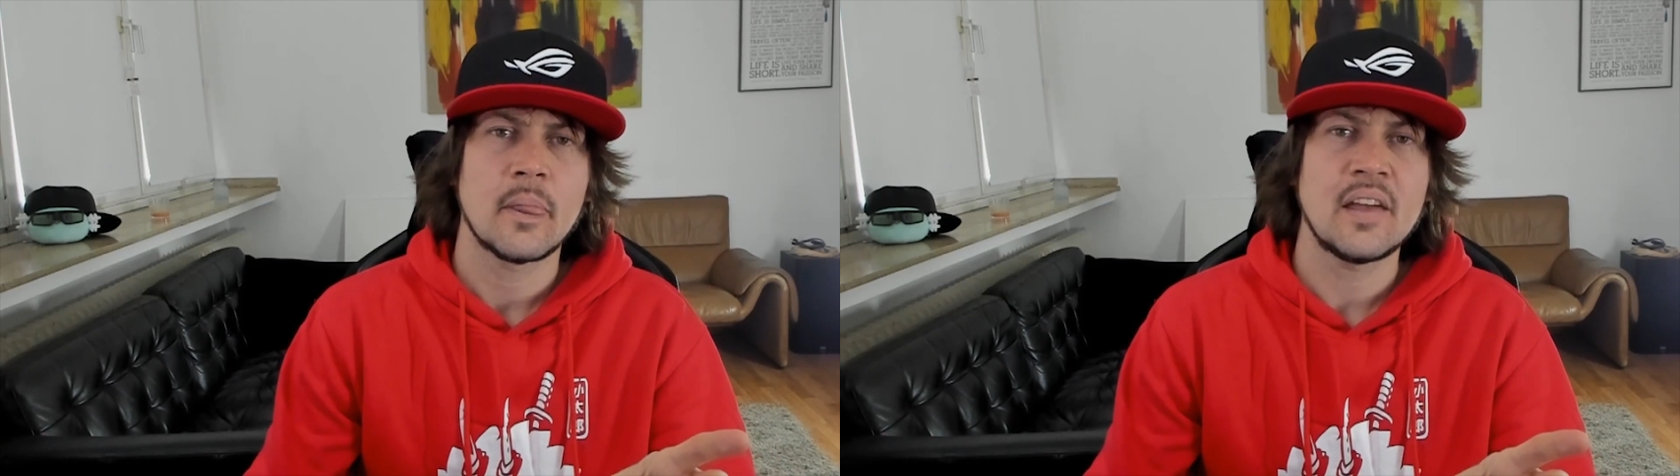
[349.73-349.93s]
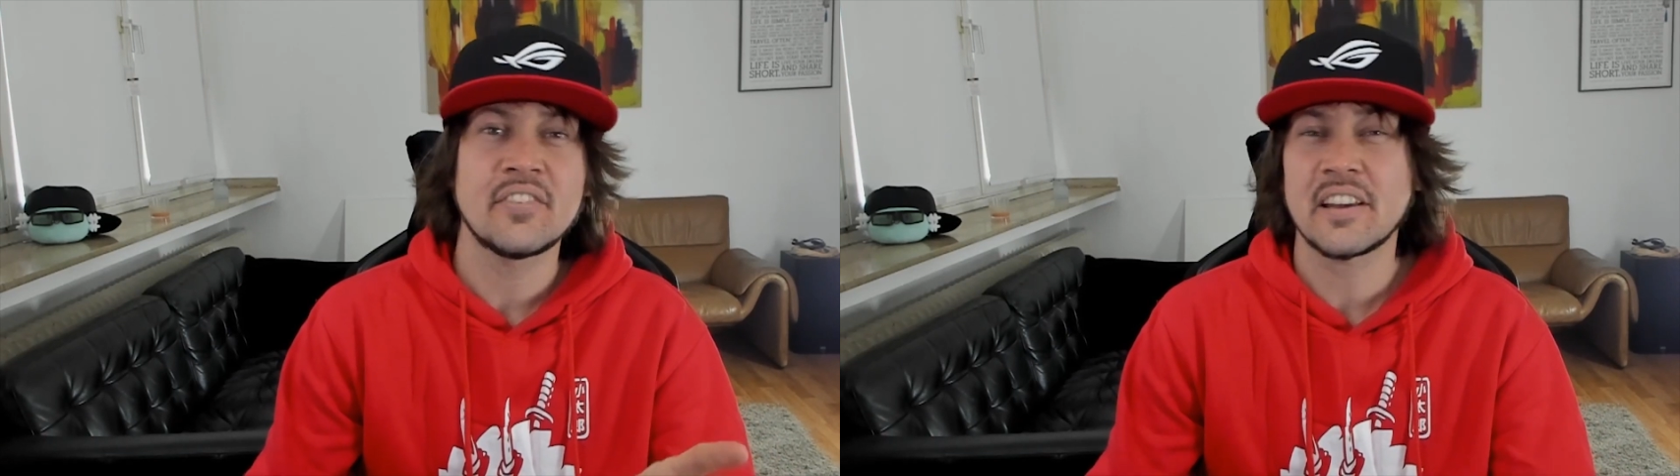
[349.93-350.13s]

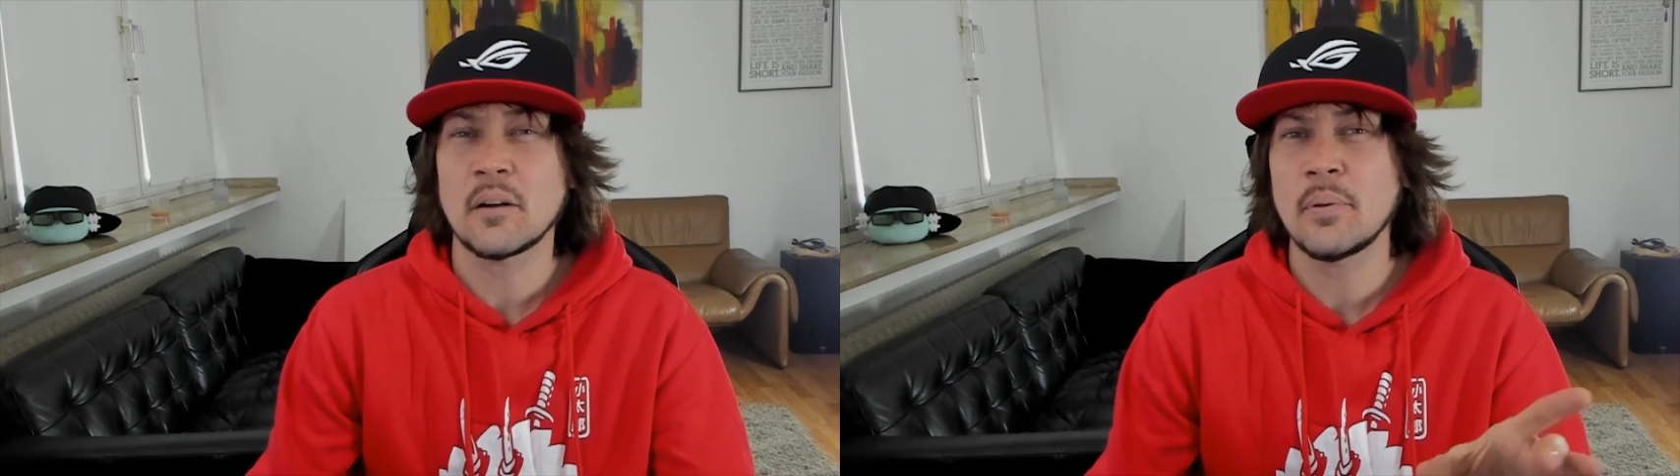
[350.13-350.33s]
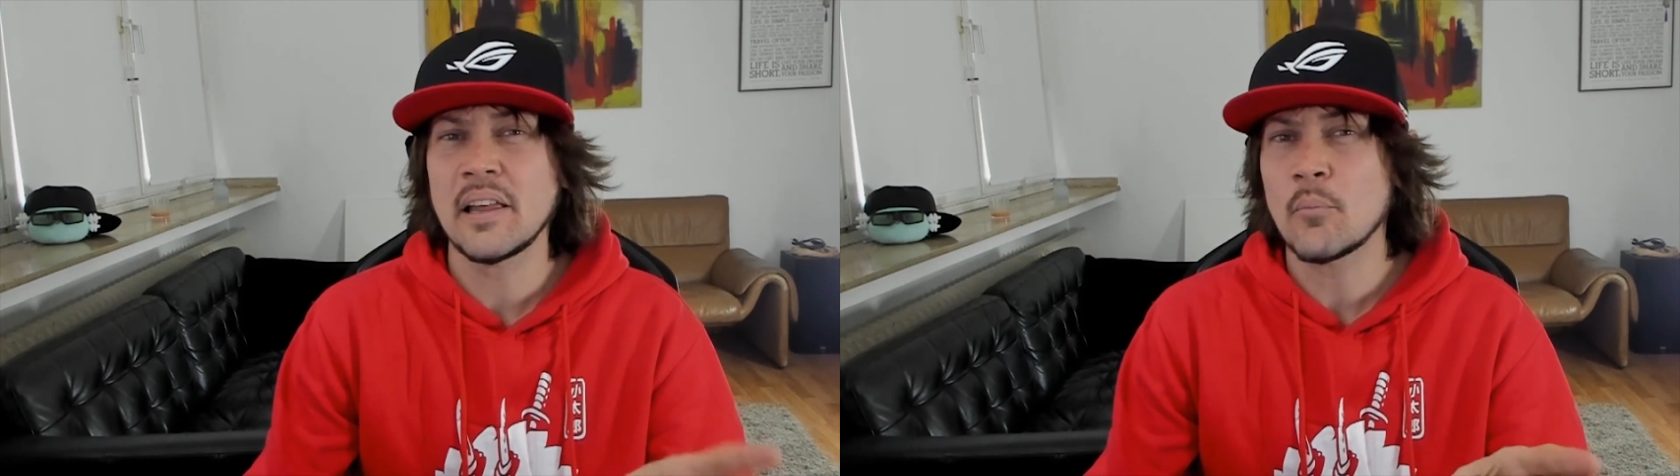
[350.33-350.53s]
If you're gonna
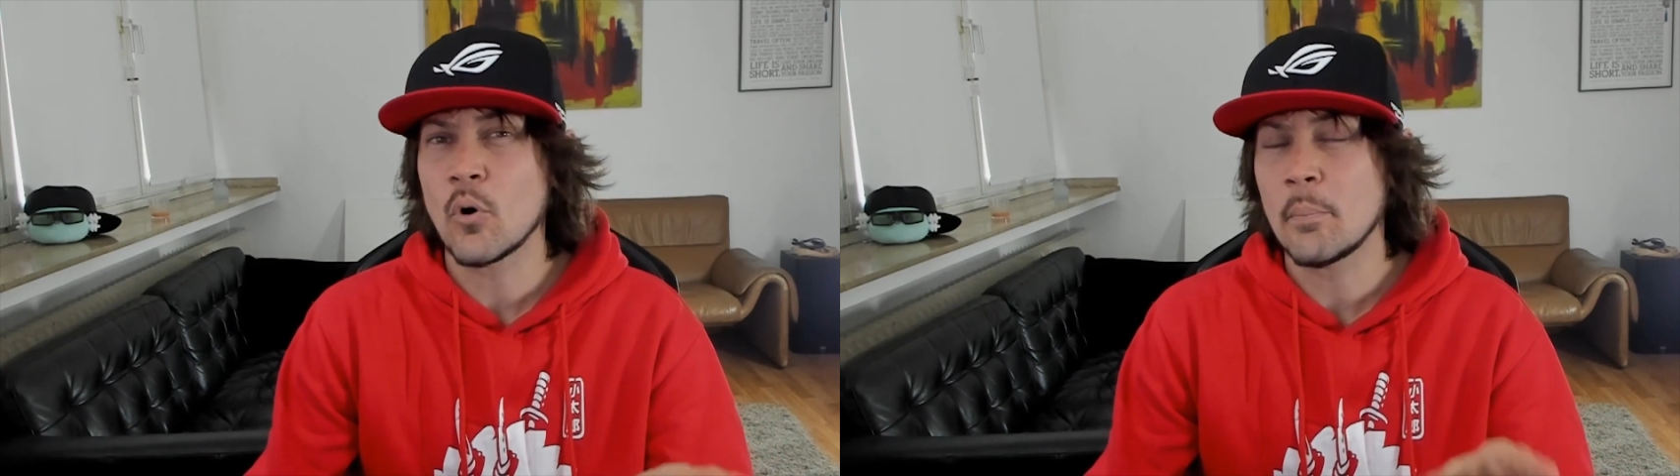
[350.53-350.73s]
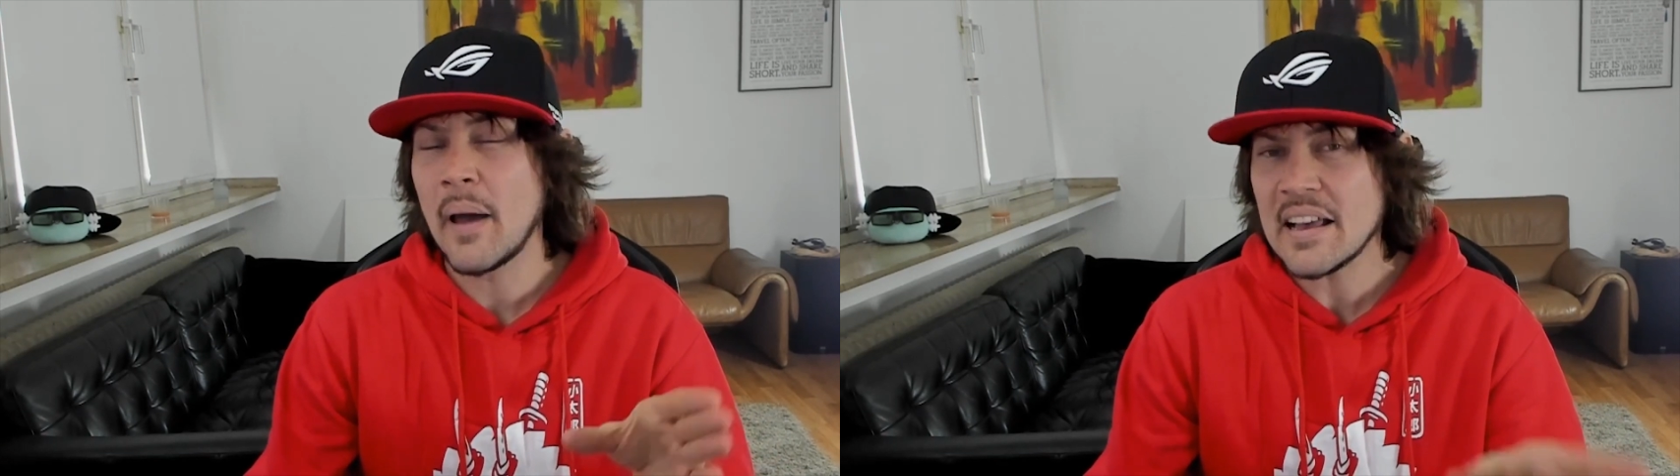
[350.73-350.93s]
play
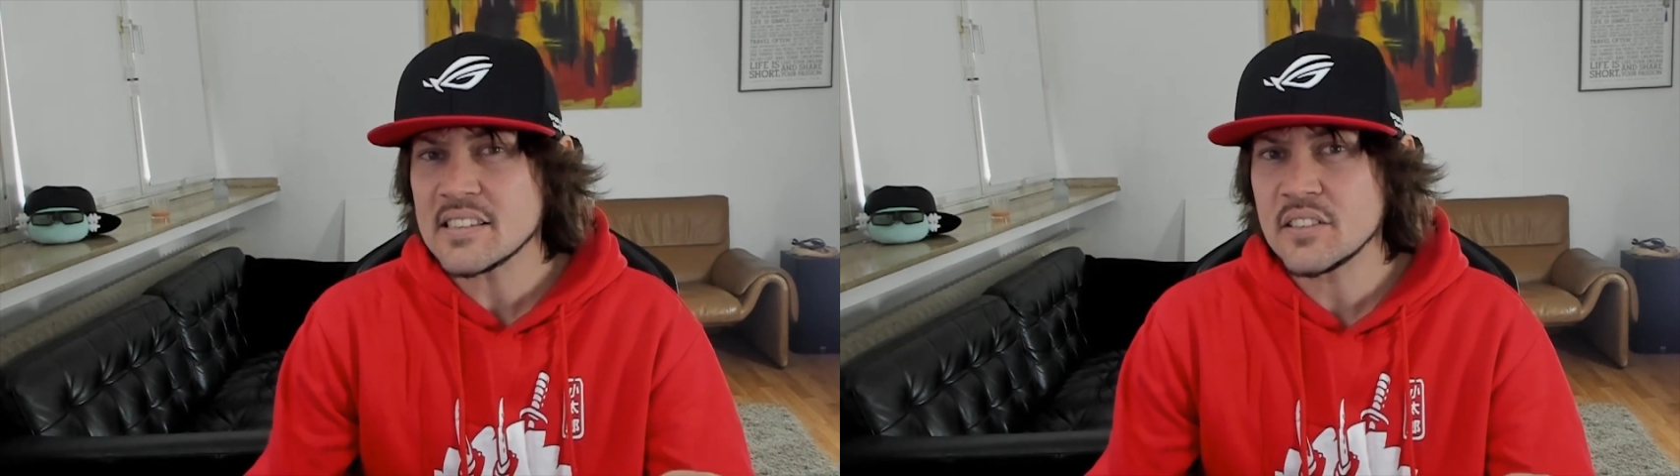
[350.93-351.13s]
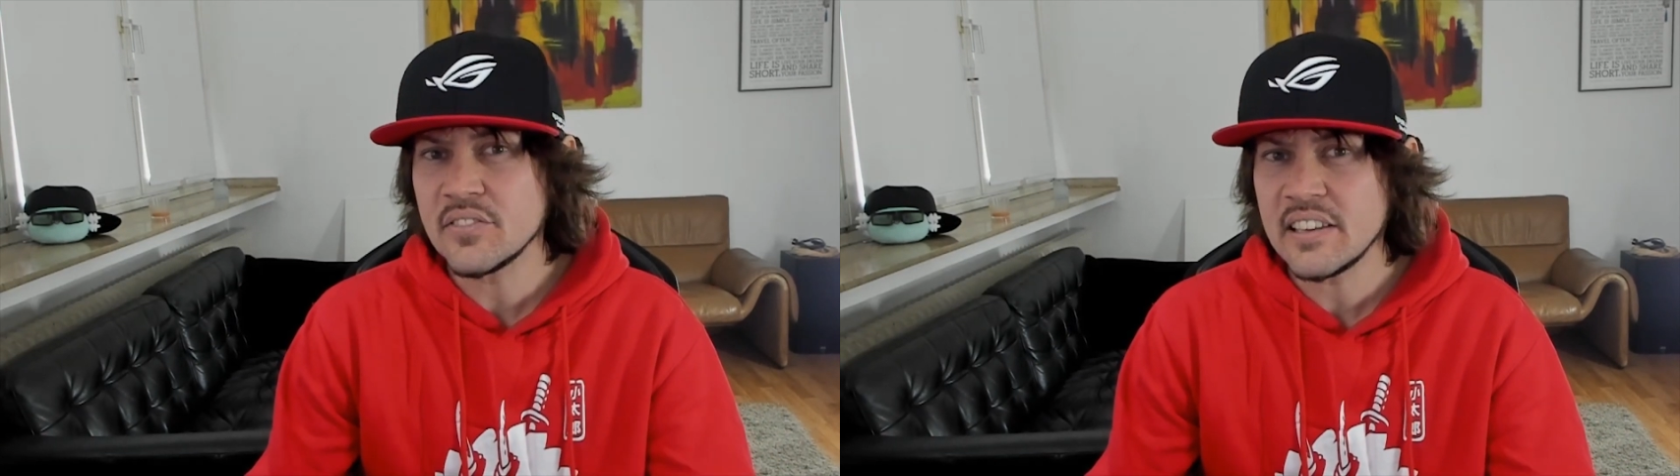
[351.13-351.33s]
more
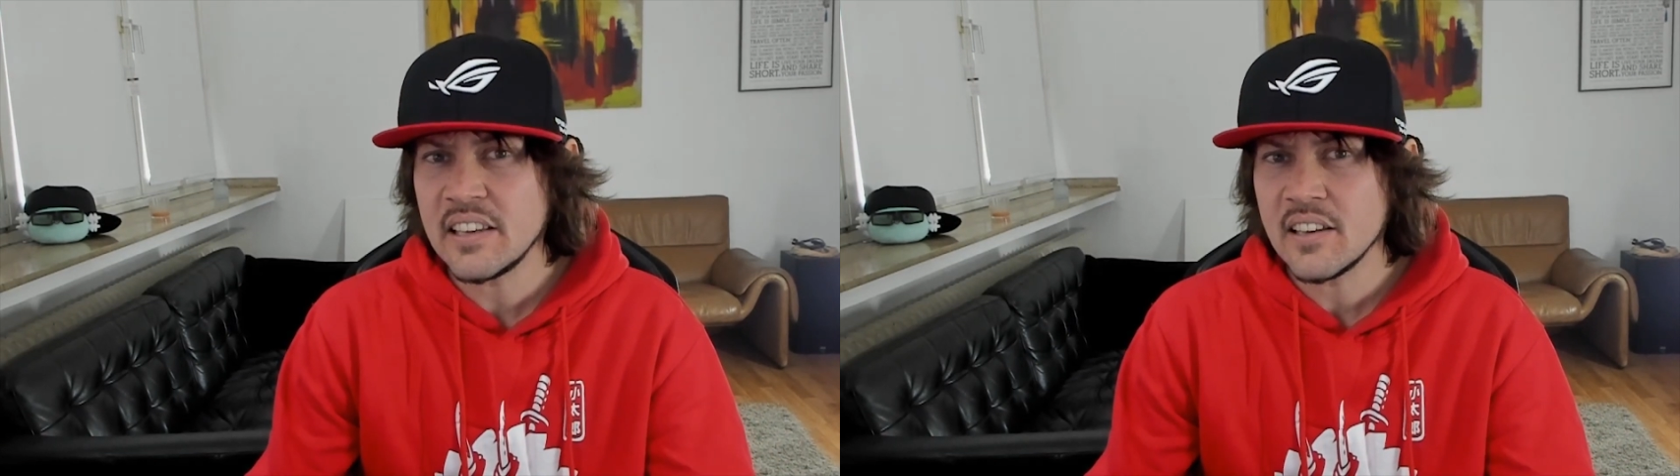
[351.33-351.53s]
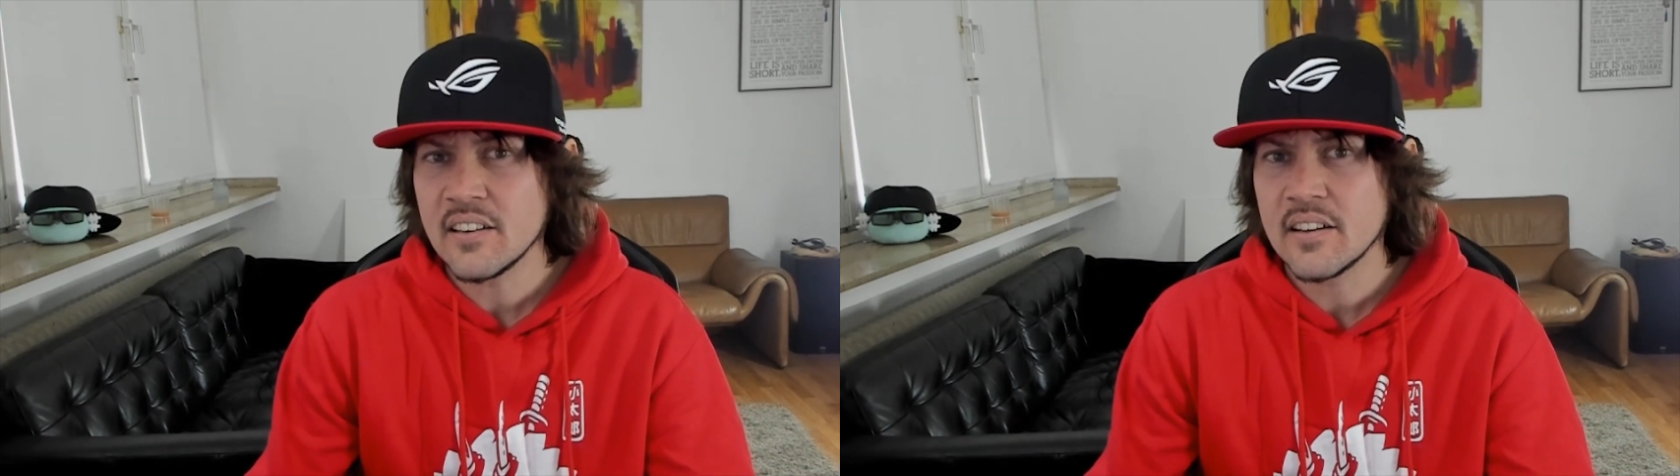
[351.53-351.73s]

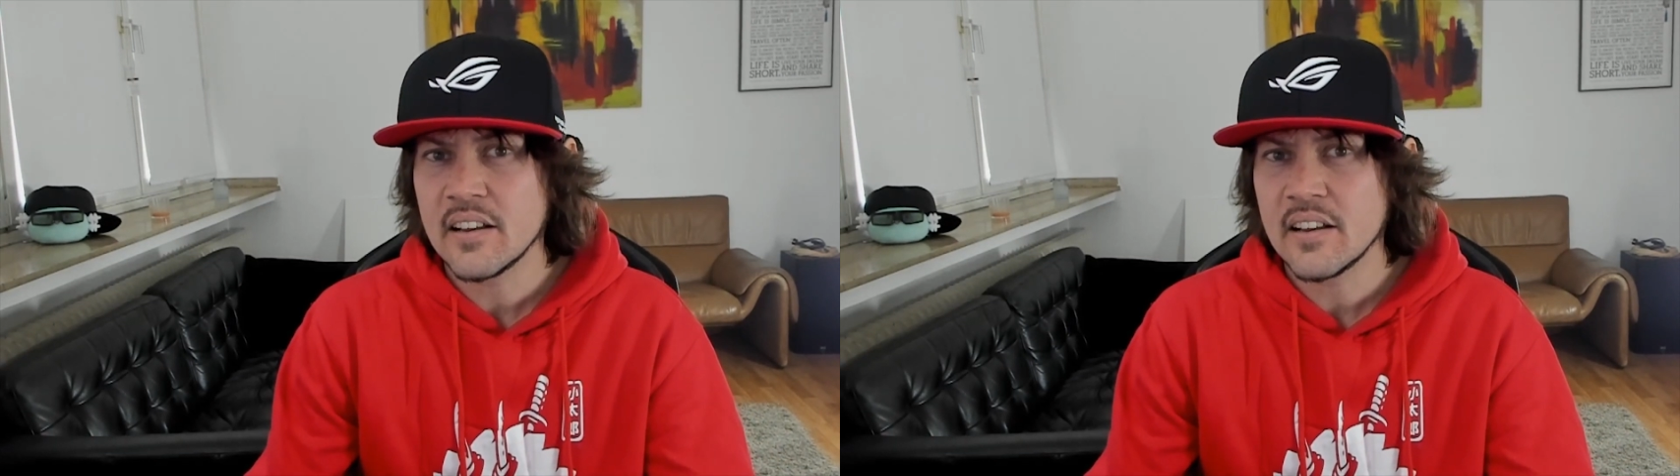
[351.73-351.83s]
passively